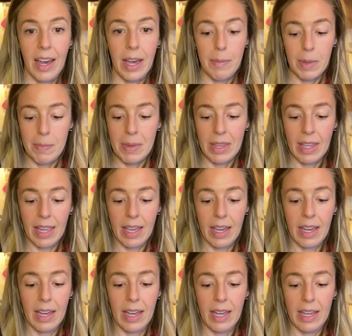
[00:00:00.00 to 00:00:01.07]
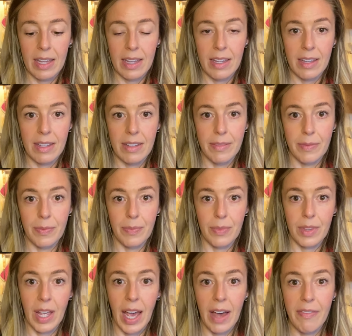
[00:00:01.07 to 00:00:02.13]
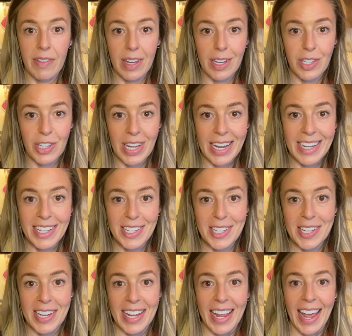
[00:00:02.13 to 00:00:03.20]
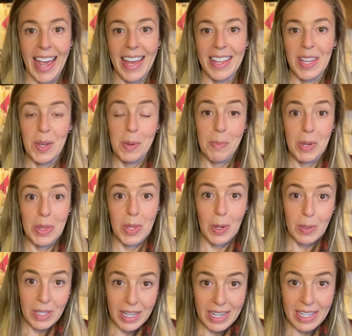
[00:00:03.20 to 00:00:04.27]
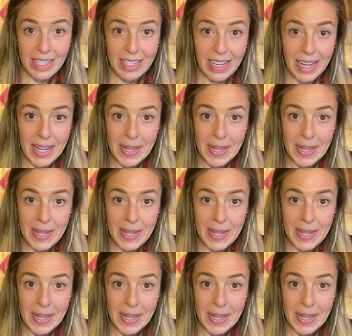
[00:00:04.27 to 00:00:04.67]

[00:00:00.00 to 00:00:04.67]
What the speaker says: maybe like a 1/2 inch each. And you can put those on a